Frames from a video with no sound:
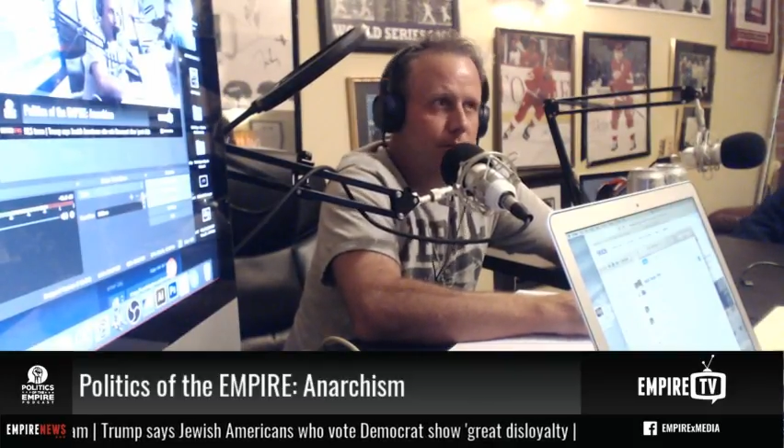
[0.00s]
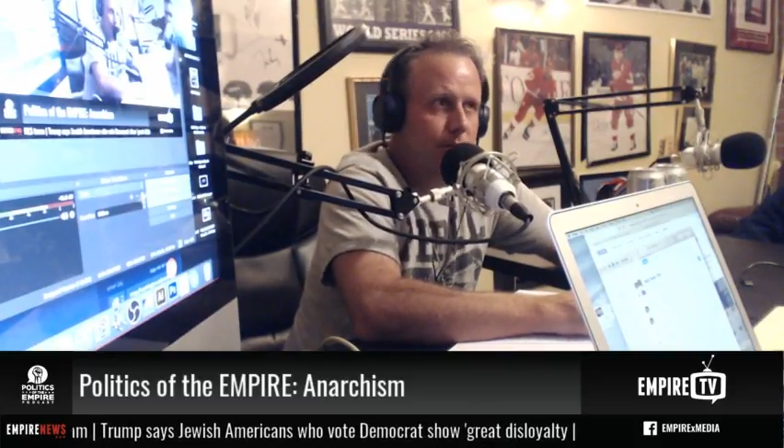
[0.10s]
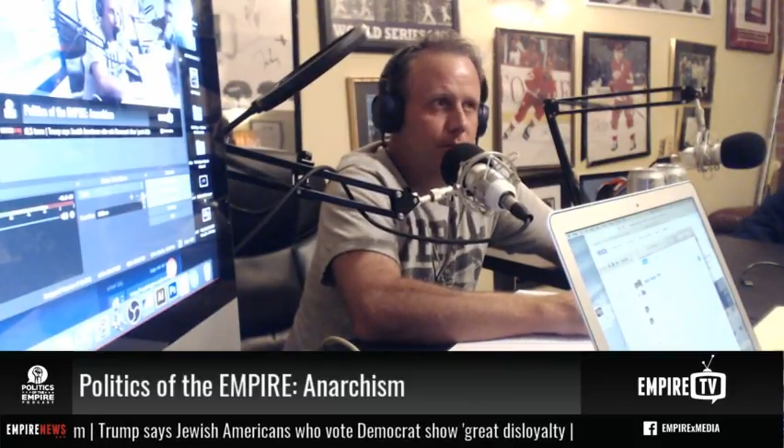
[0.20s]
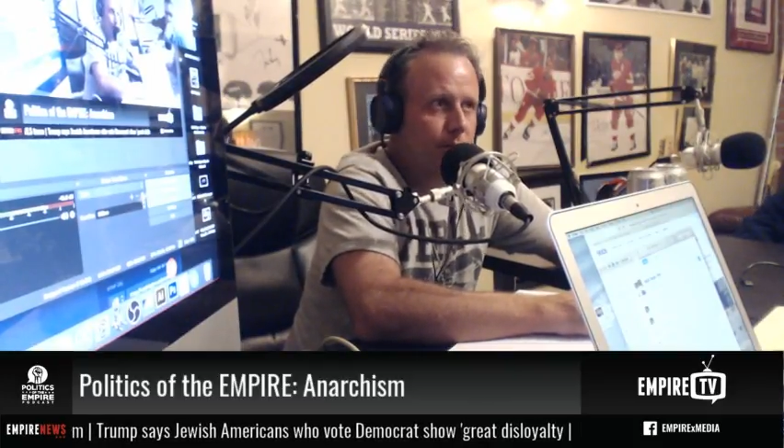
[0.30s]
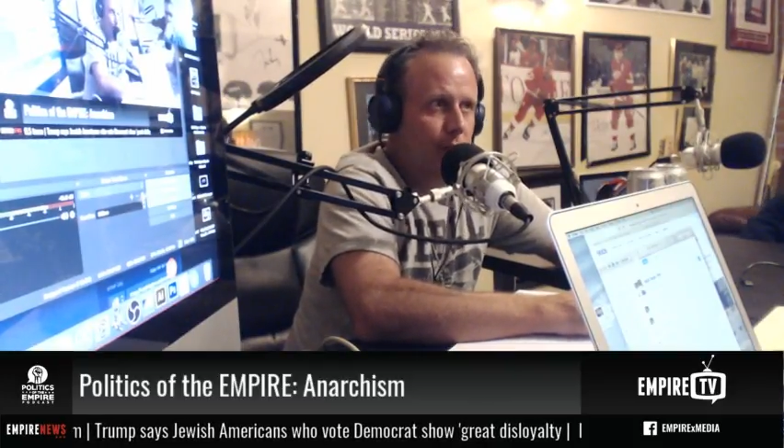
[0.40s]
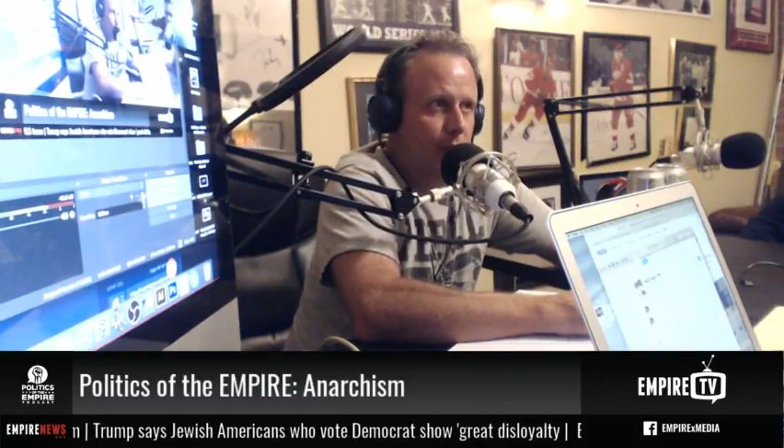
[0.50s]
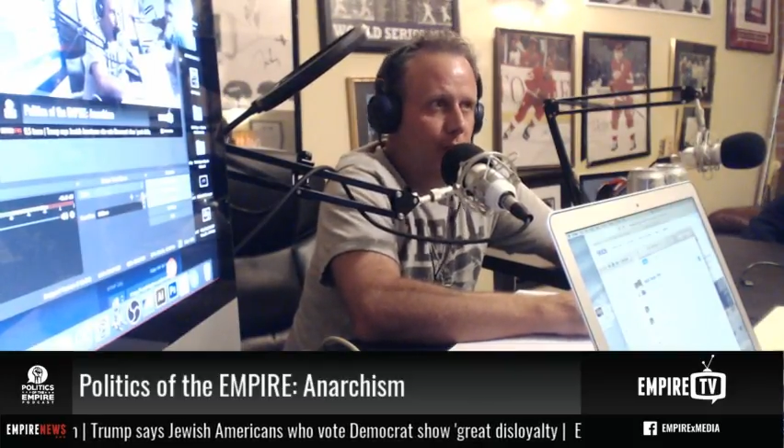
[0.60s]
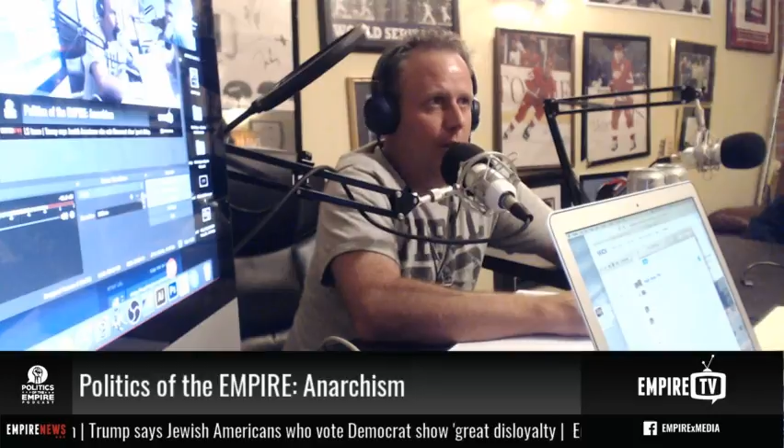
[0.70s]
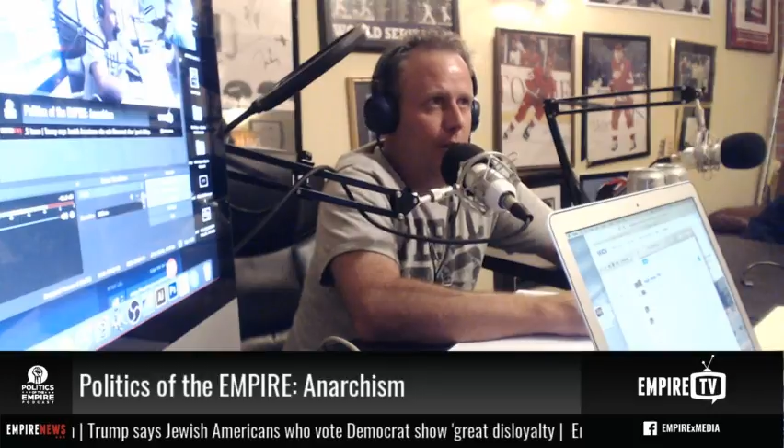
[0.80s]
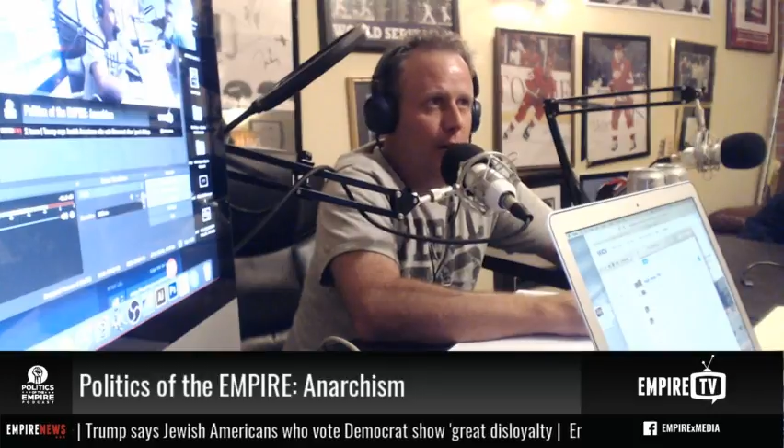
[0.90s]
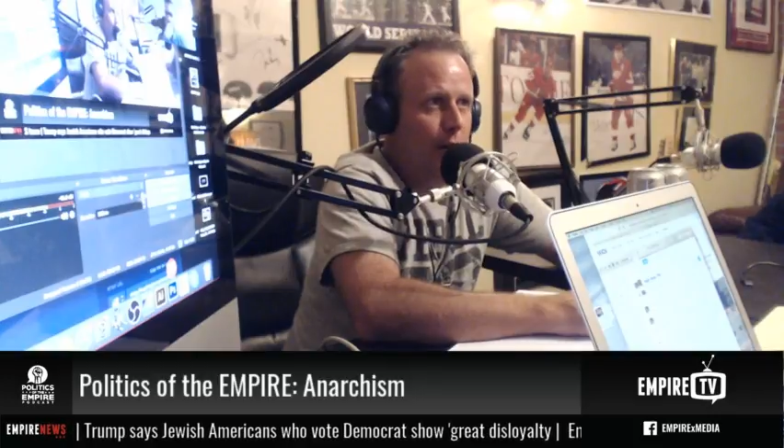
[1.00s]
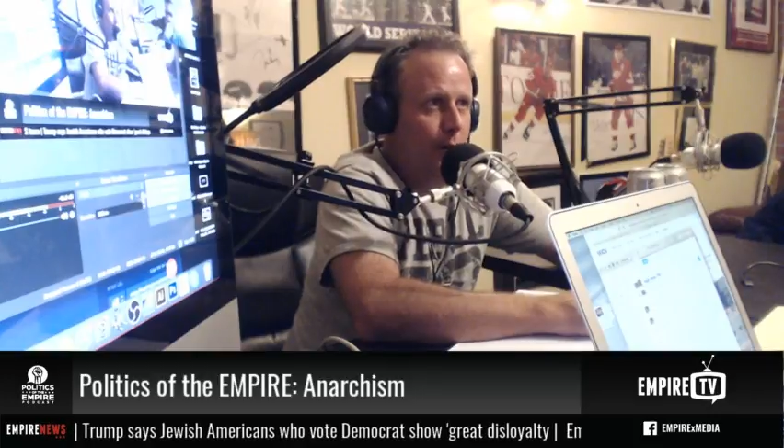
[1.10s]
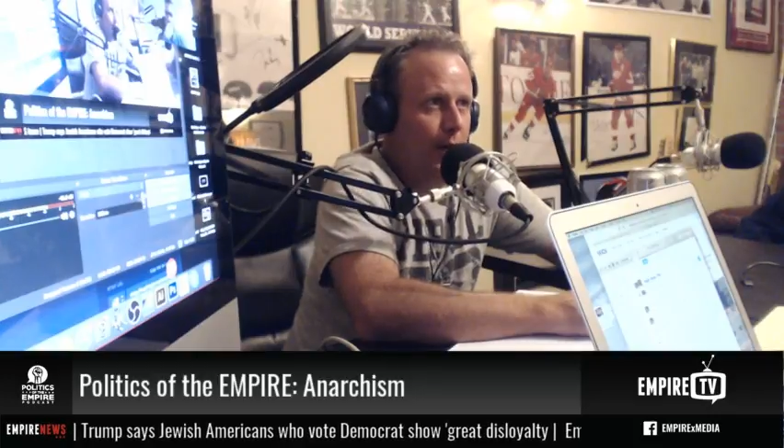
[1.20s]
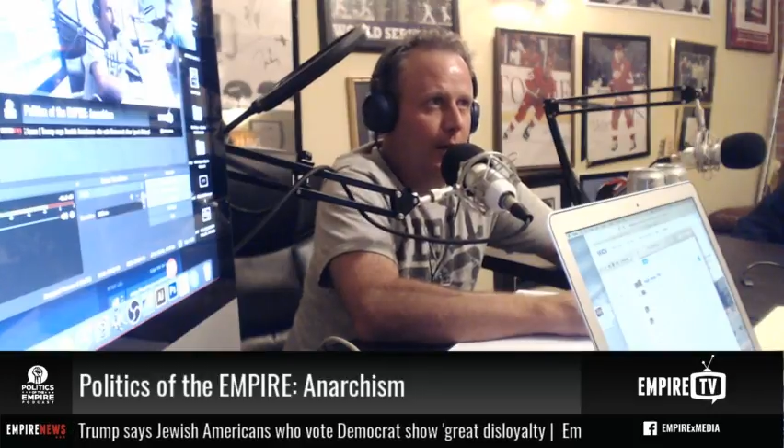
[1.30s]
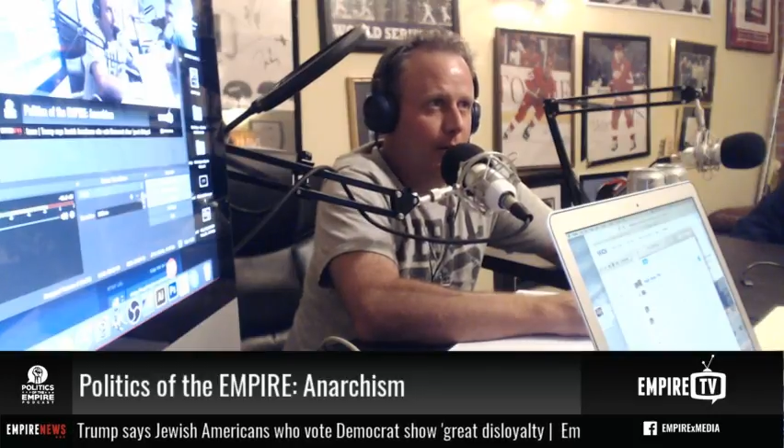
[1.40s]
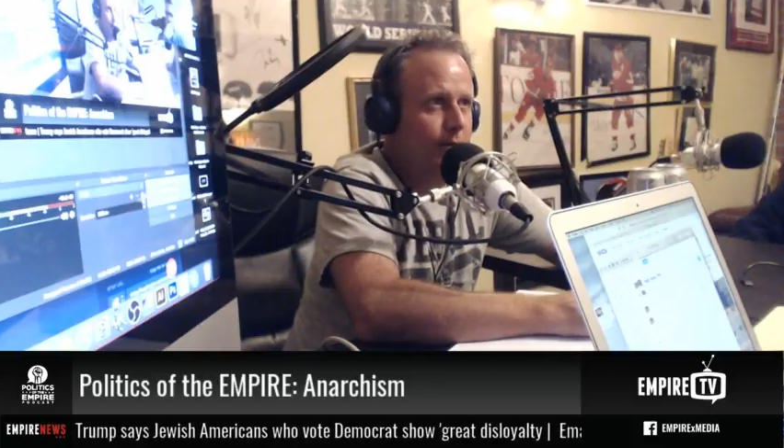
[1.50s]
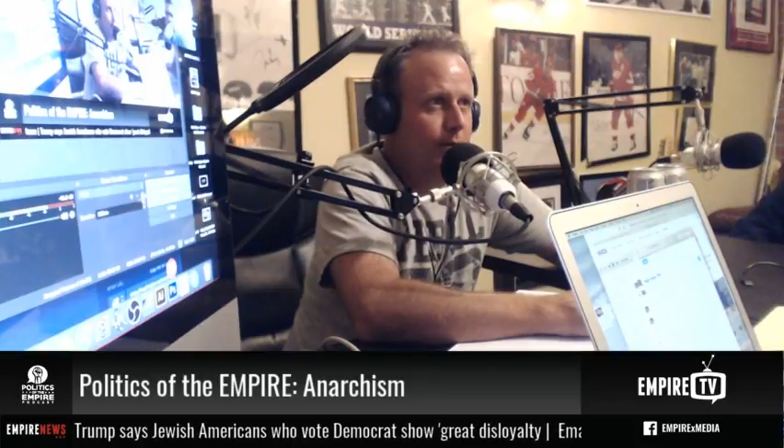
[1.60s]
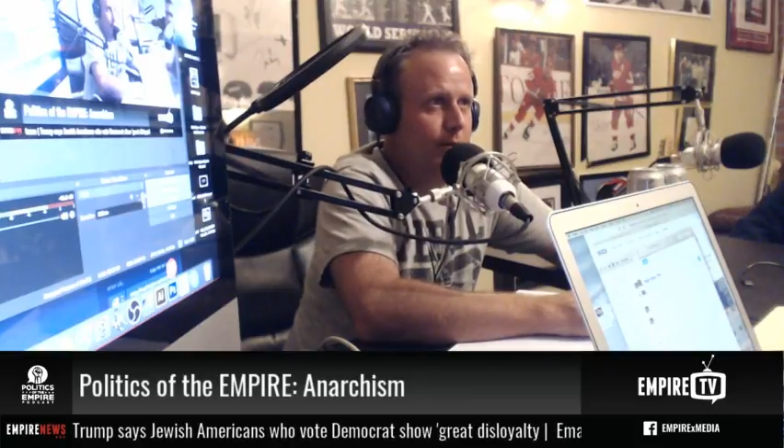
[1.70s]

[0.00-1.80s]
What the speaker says: looking at a government that is